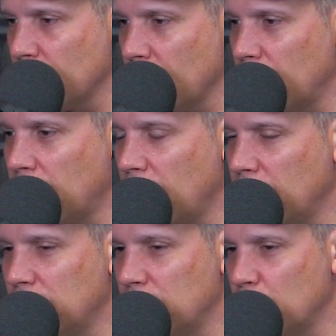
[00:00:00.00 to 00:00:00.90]

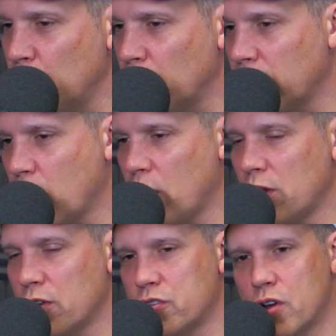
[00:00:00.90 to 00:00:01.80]
Again, we're
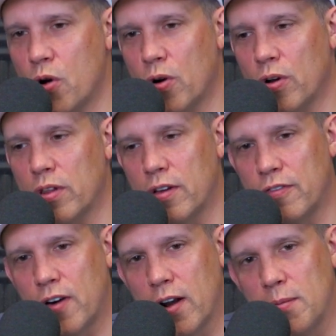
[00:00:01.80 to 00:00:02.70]
recording this show early on
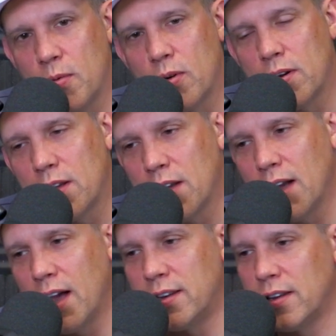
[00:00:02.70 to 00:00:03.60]
Friday morning.
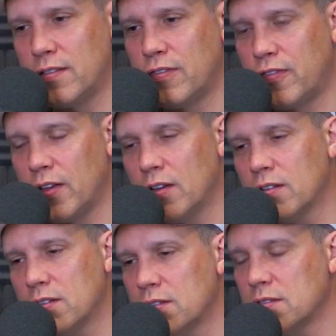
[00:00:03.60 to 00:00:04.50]
I didn't
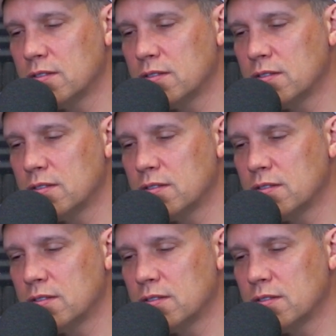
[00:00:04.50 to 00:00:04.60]
feel